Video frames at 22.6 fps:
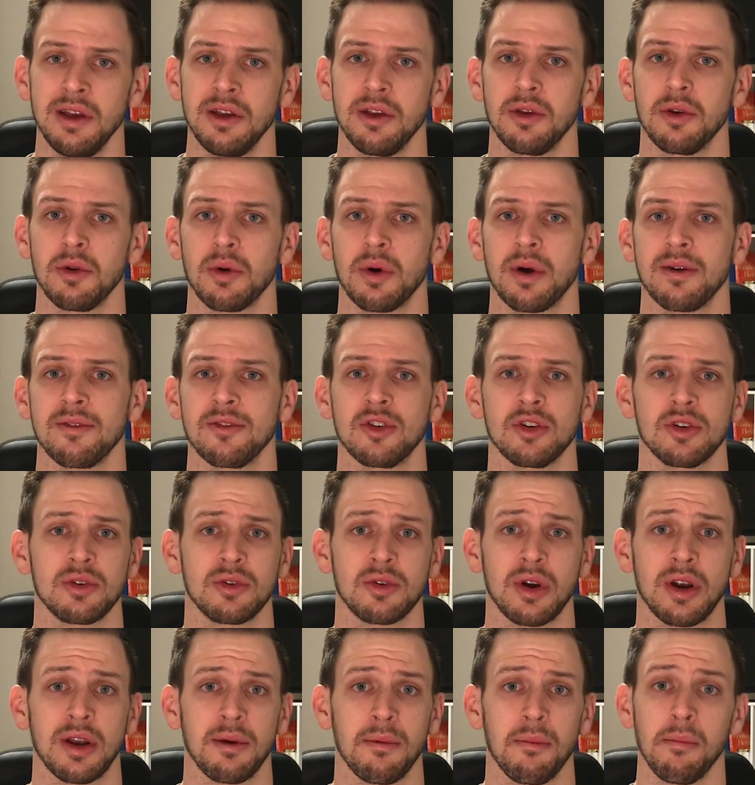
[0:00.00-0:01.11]
you don't have a good
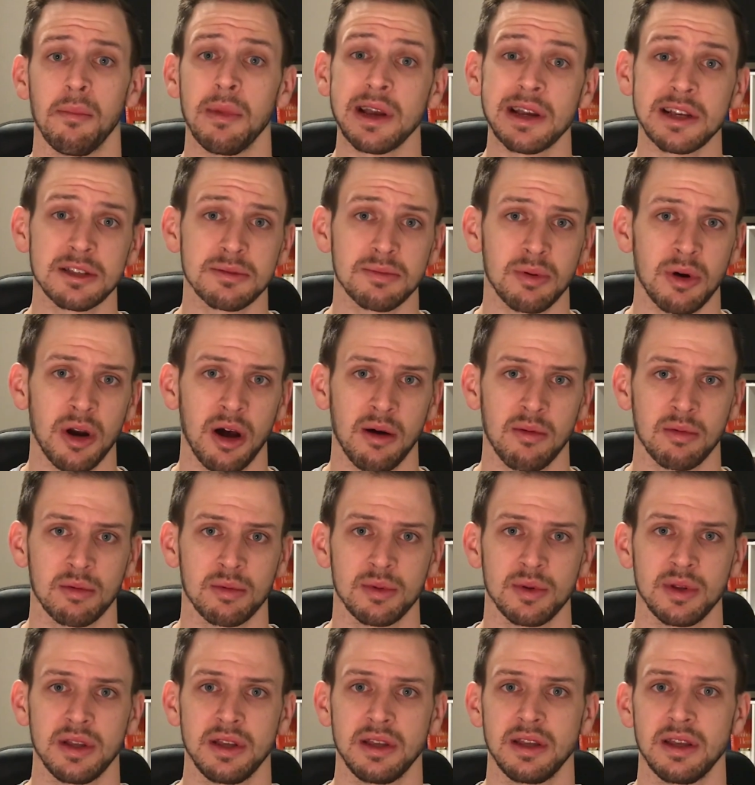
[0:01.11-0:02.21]
credit mix
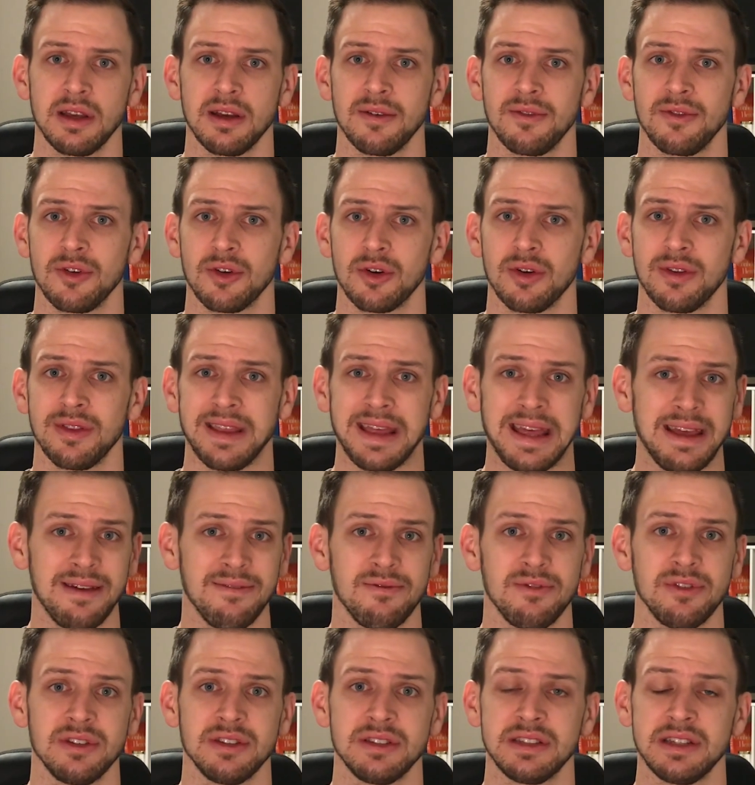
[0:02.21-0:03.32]
probably if you're in the
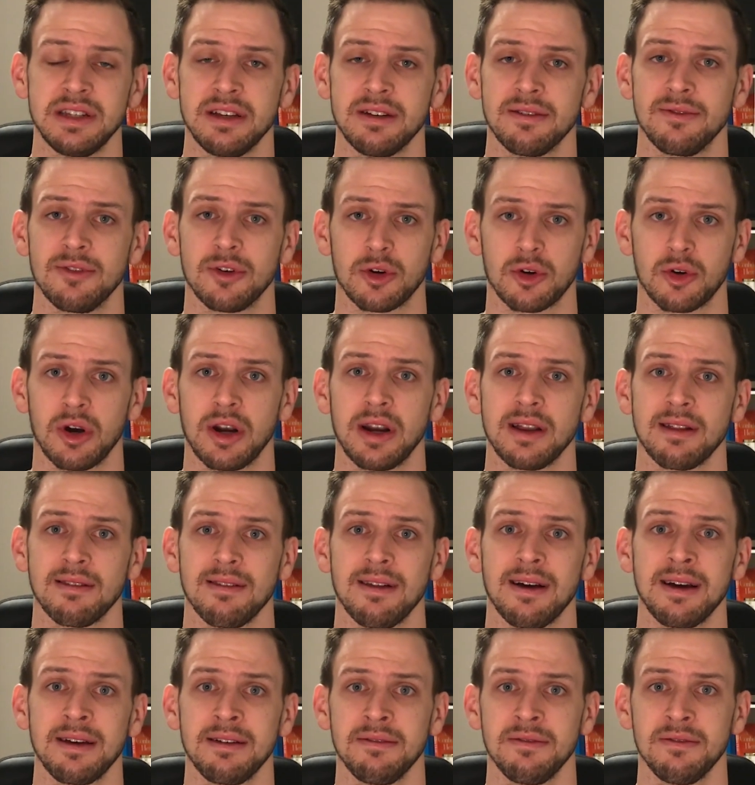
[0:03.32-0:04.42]
infancy of your credit
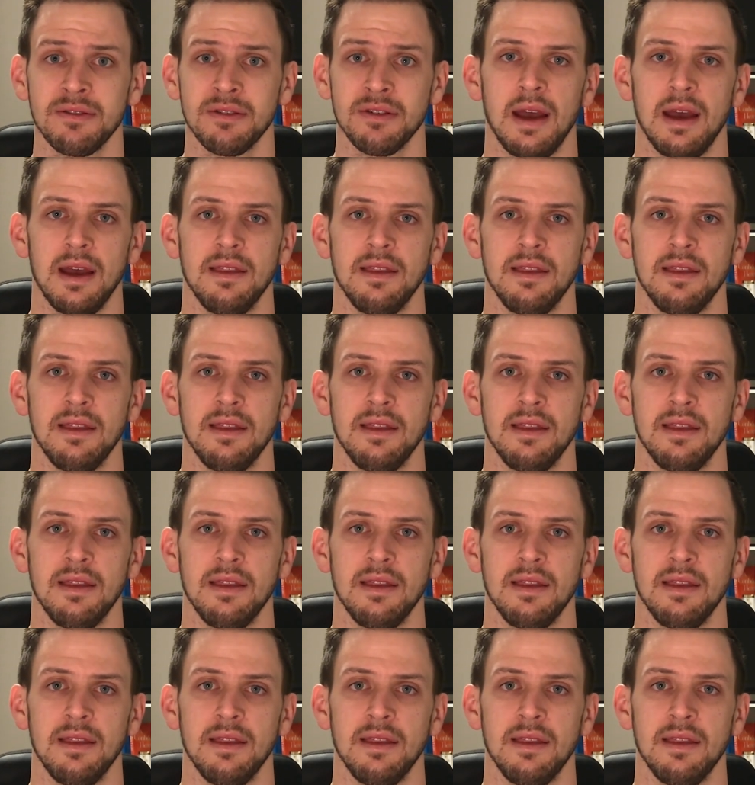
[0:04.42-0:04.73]
life.